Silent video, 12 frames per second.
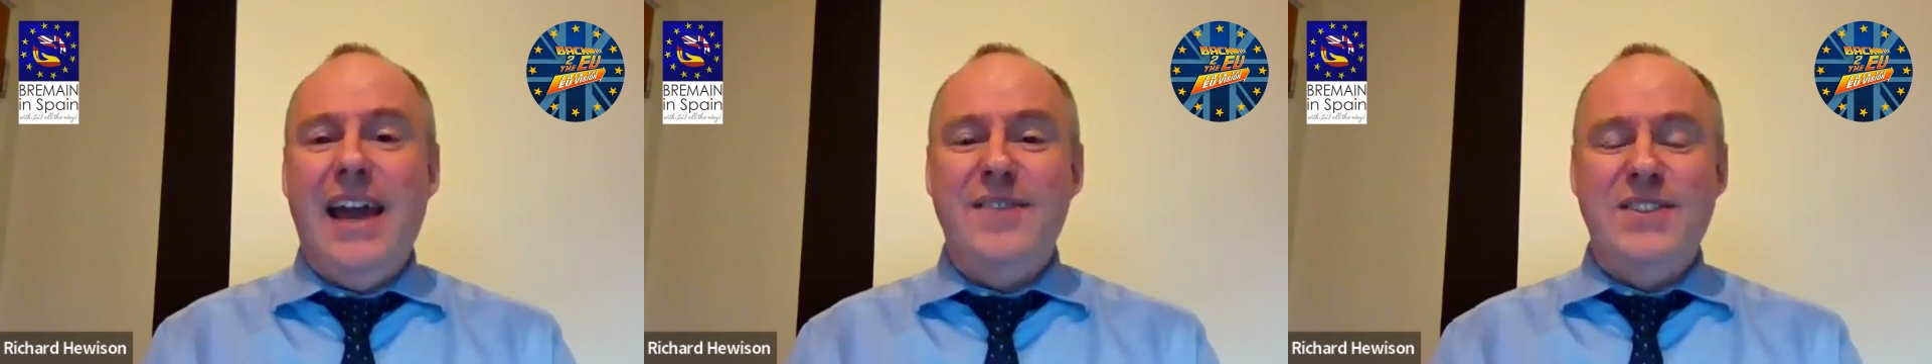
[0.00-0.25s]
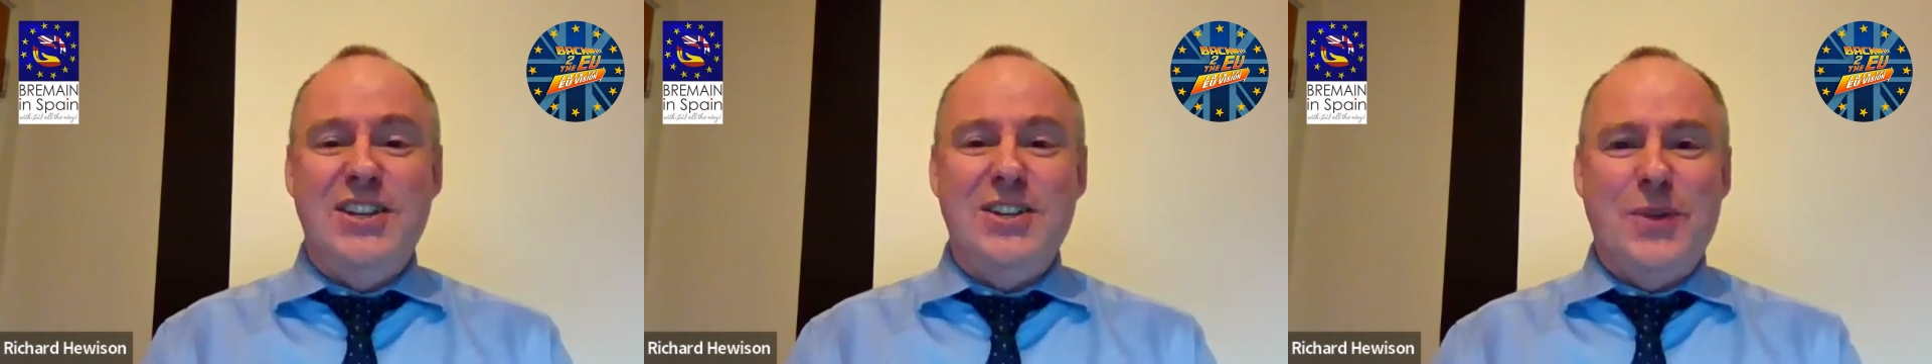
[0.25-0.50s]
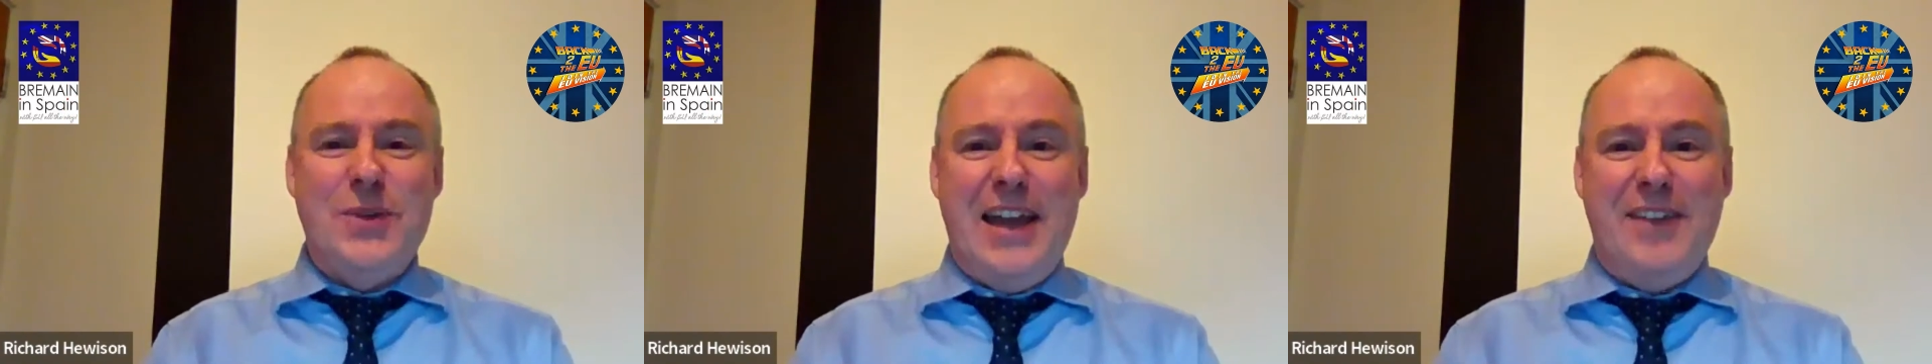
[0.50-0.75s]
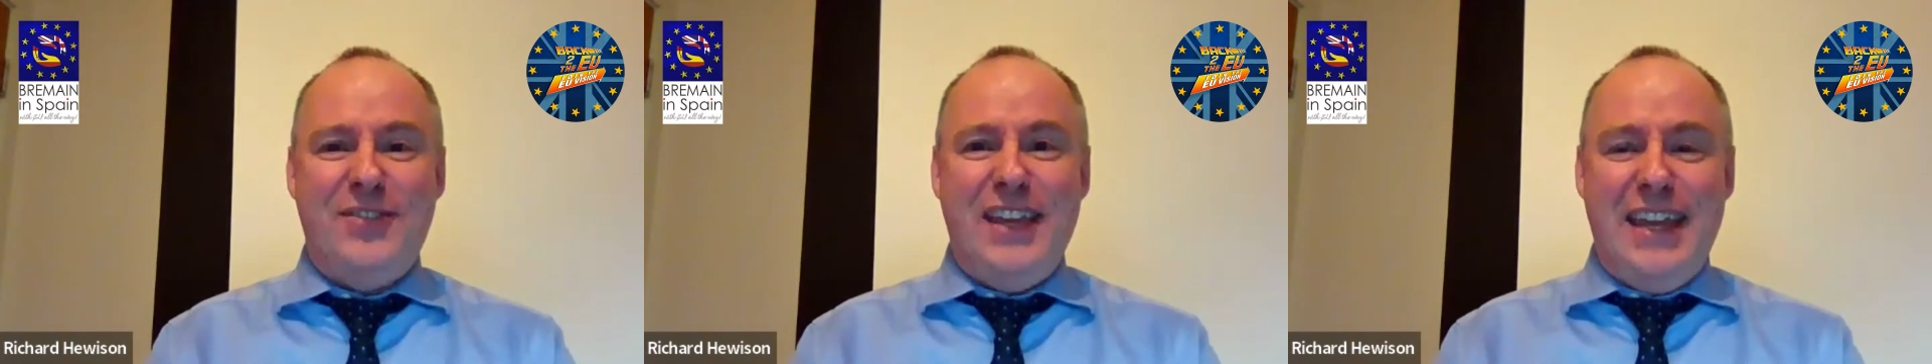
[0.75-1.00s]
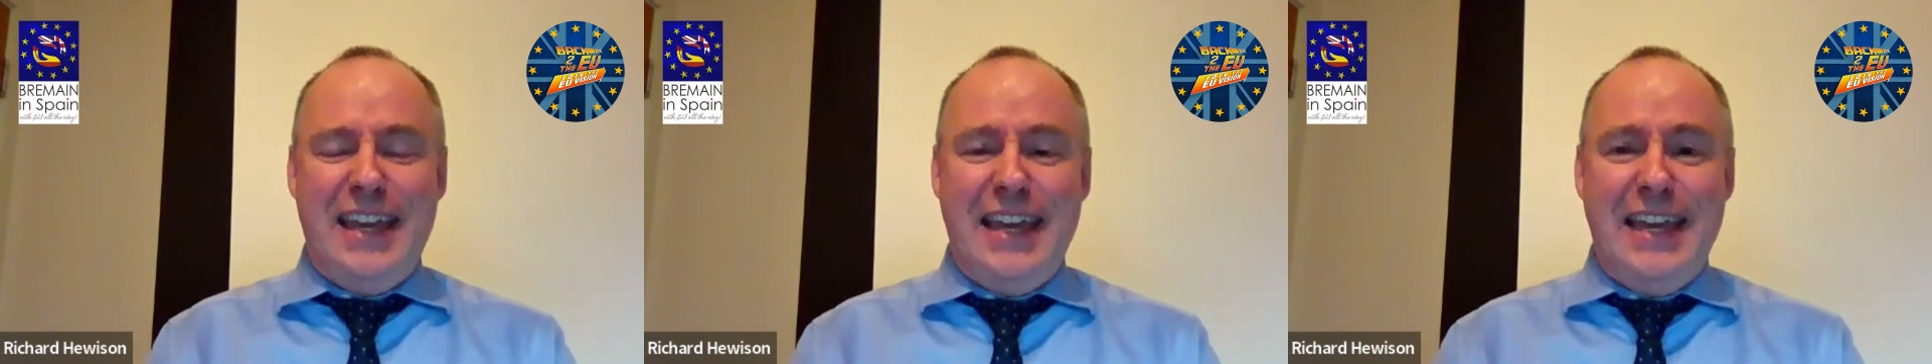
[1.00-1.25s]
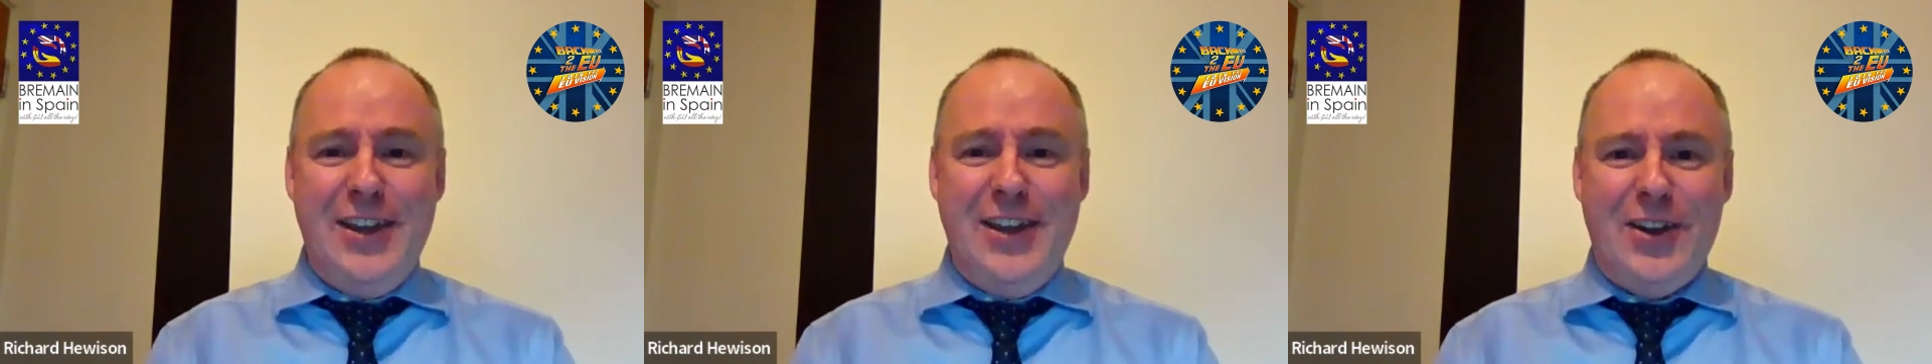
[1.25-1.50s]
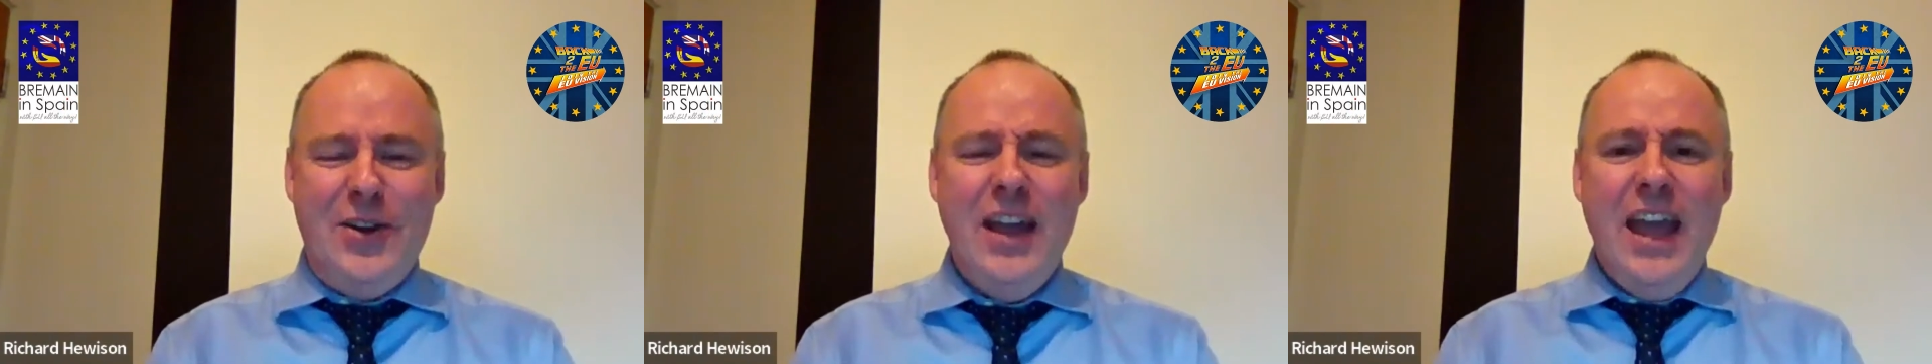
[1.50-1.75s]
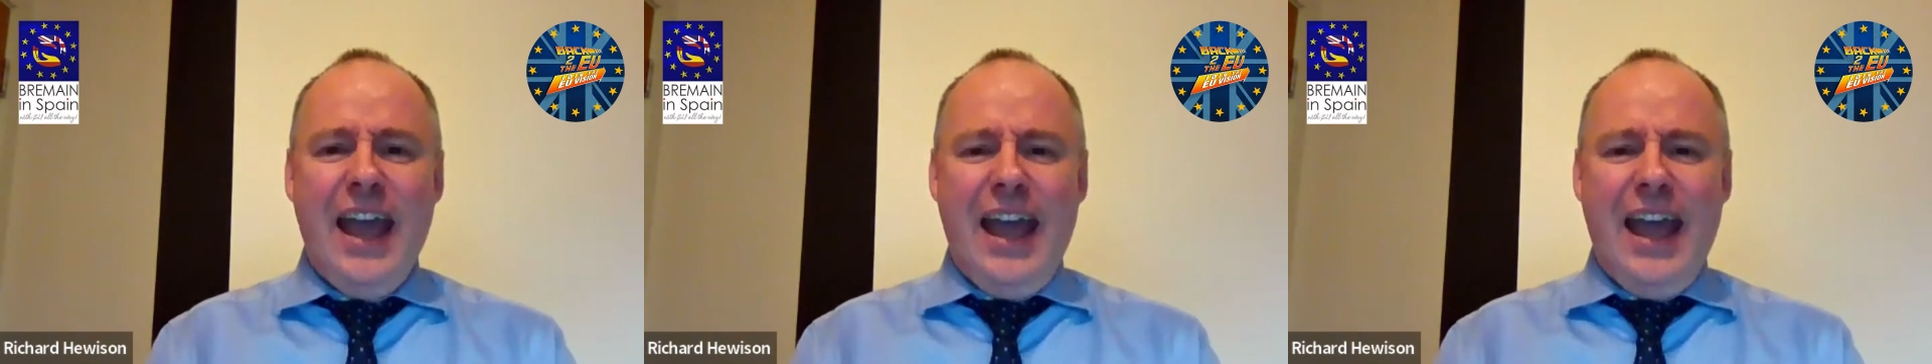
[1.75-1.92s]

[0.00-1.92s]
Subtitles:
ever since we left the EU,